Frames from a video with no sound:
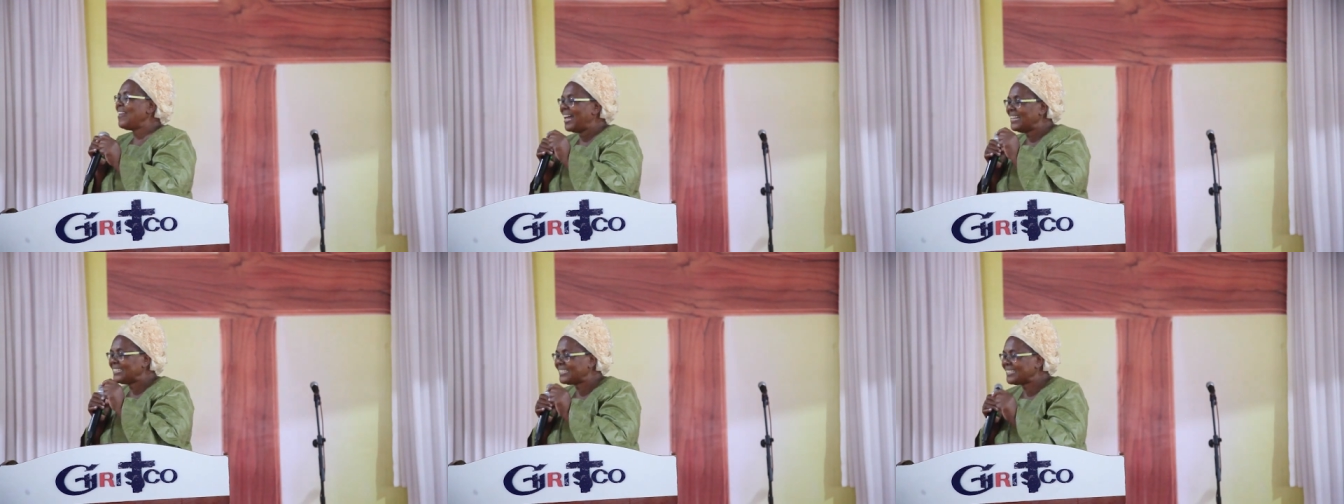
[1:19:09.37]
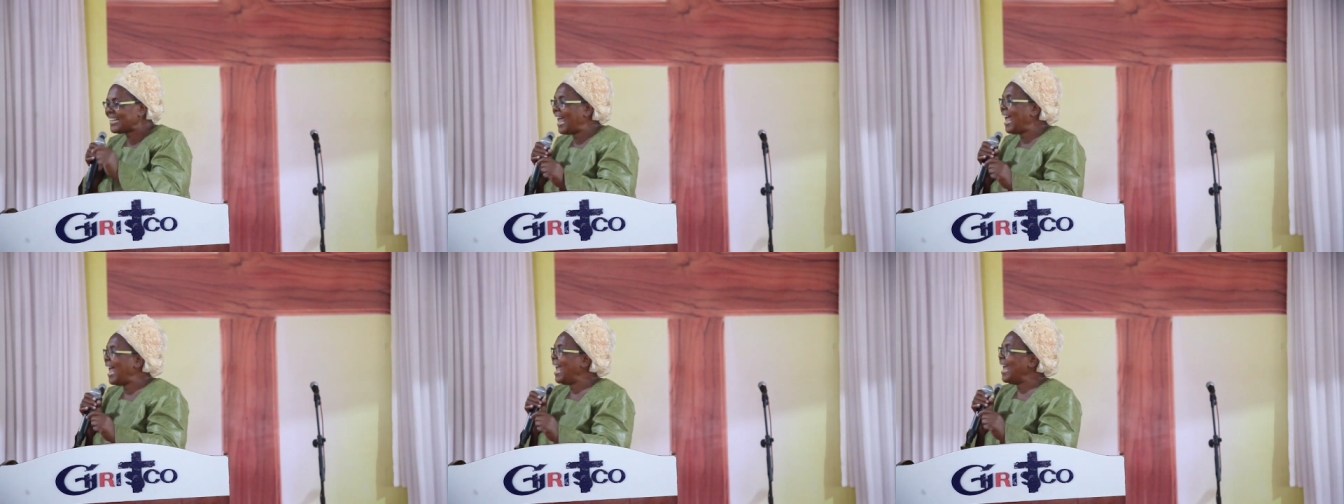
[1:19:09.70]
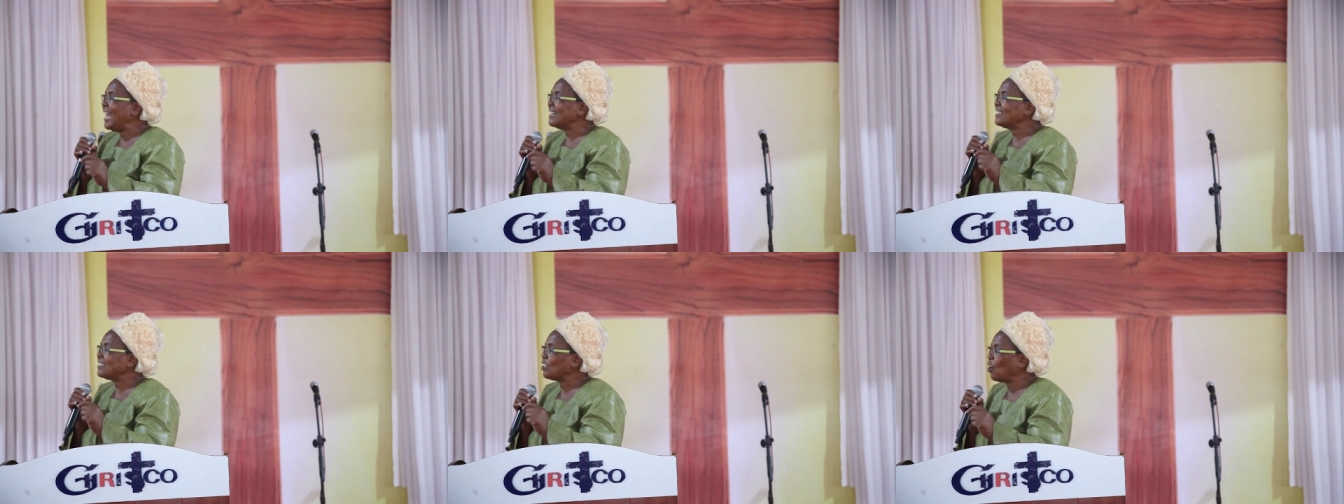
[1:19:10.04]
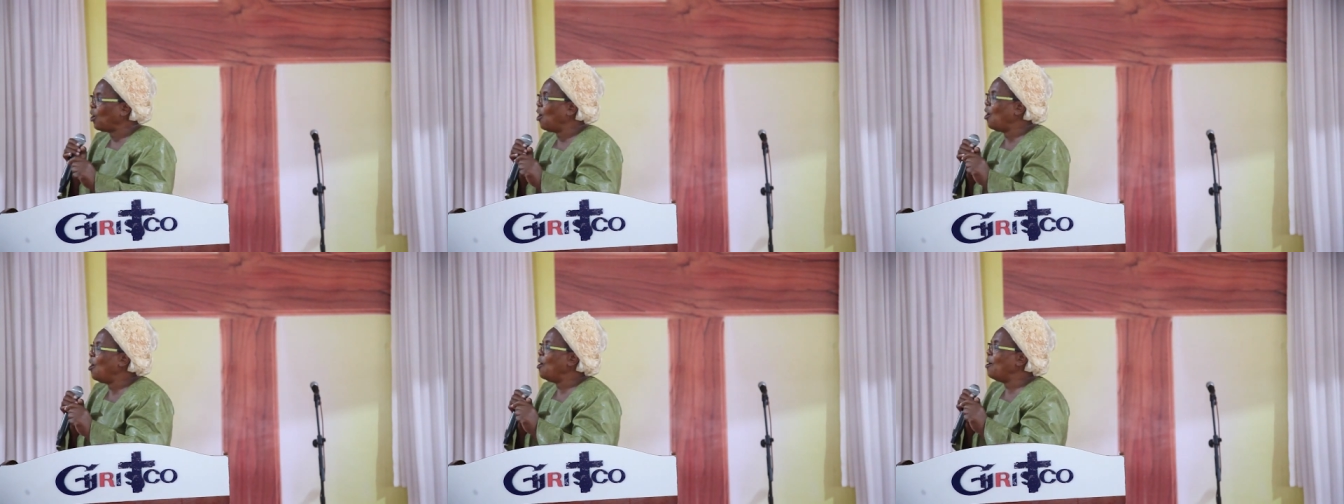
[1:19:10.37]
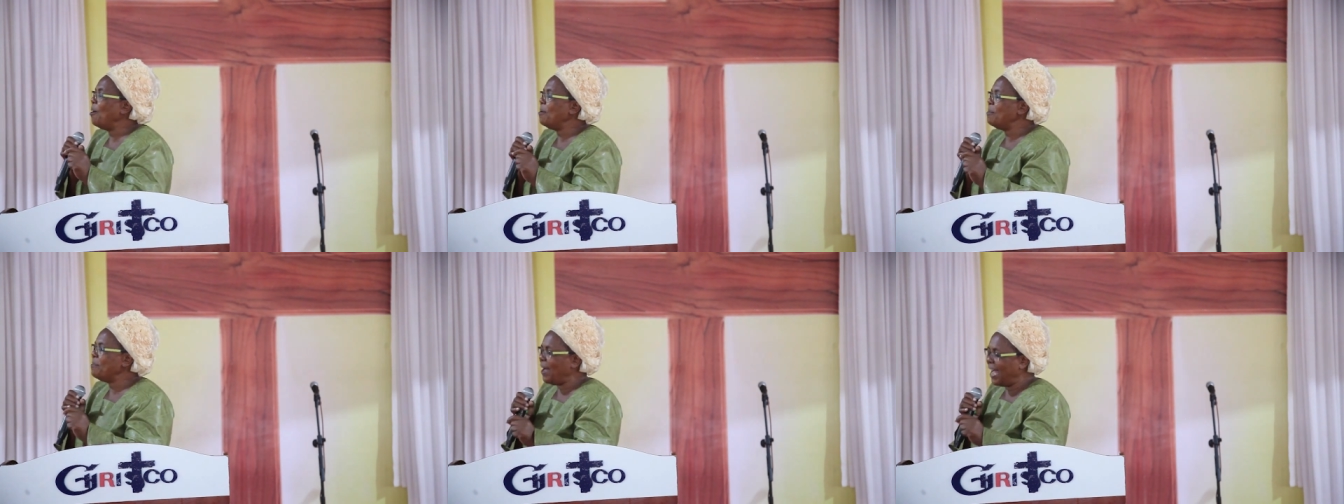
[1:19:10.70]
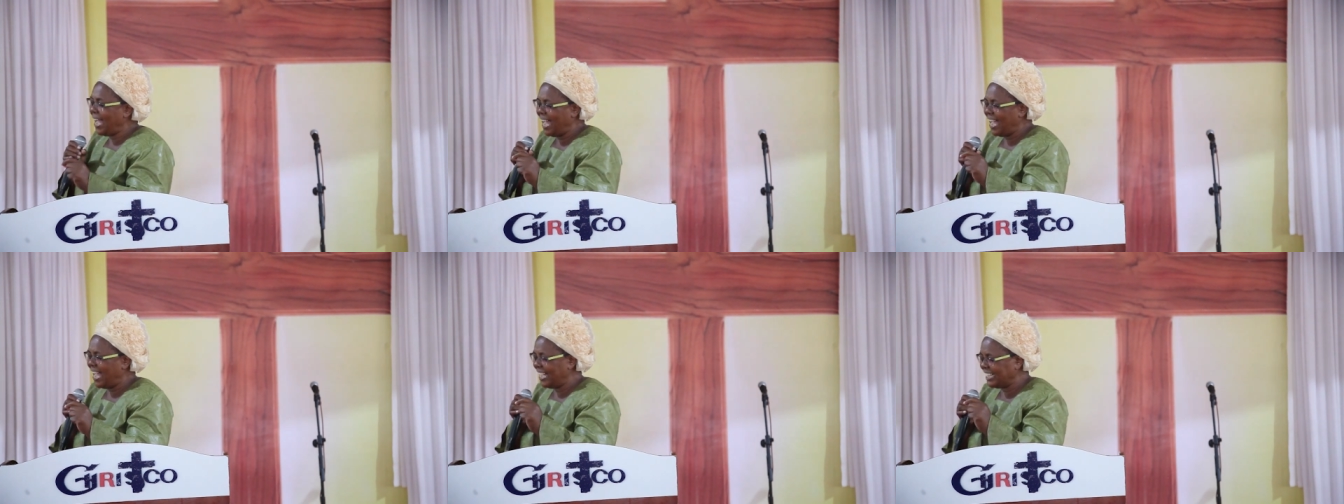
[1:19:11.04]
the saints go
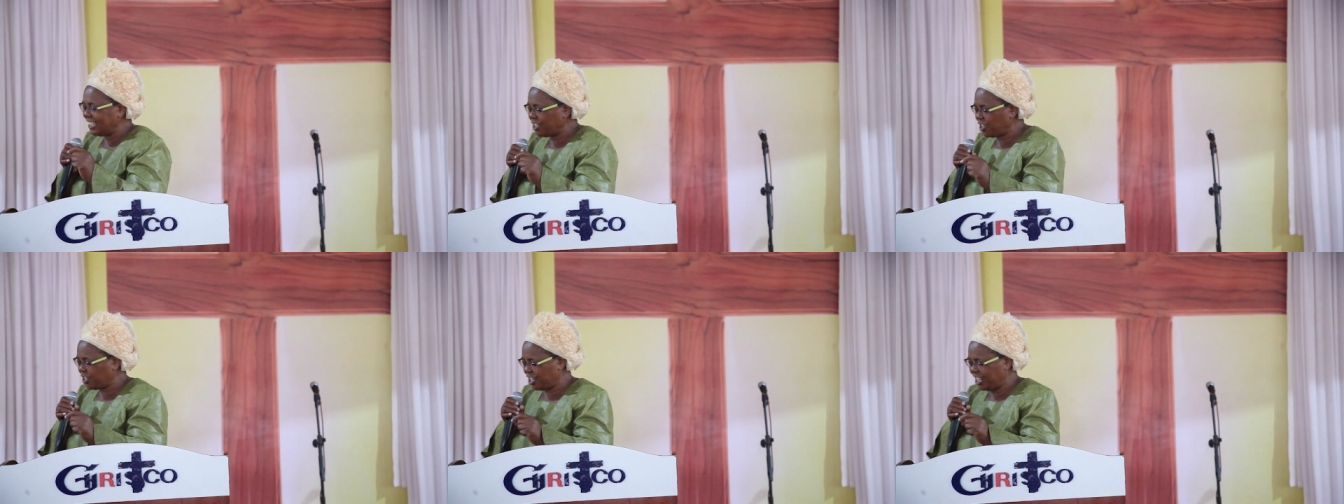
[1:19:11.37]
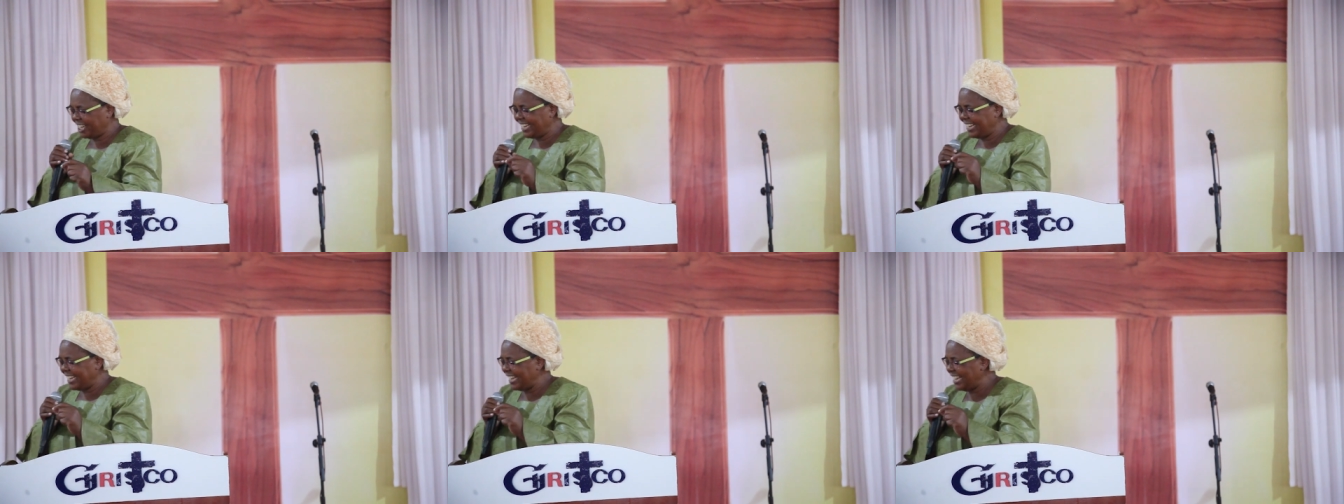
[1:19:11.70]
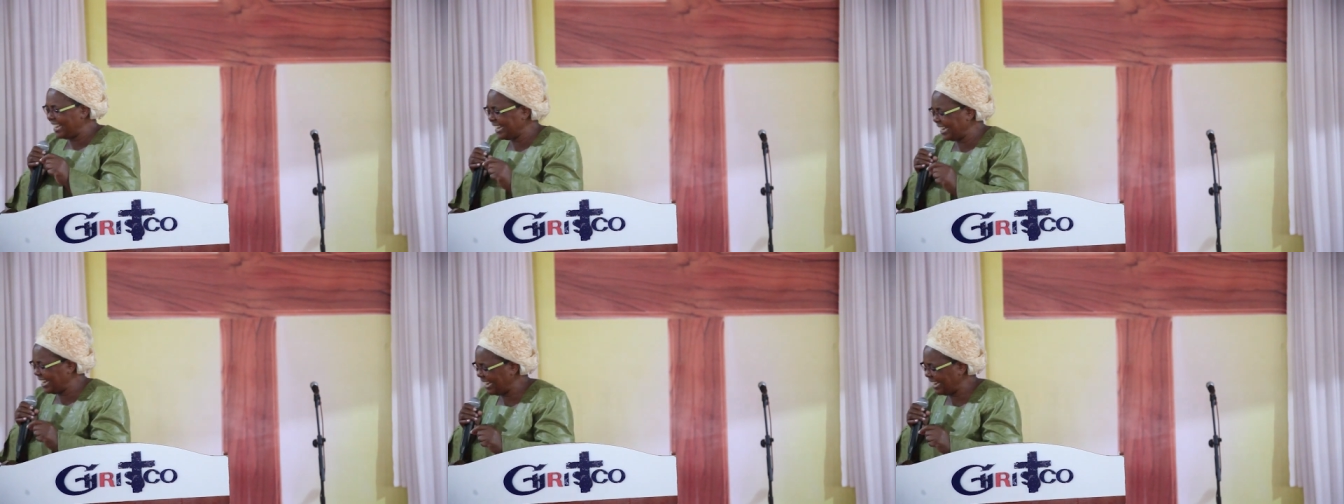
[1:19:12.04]
marching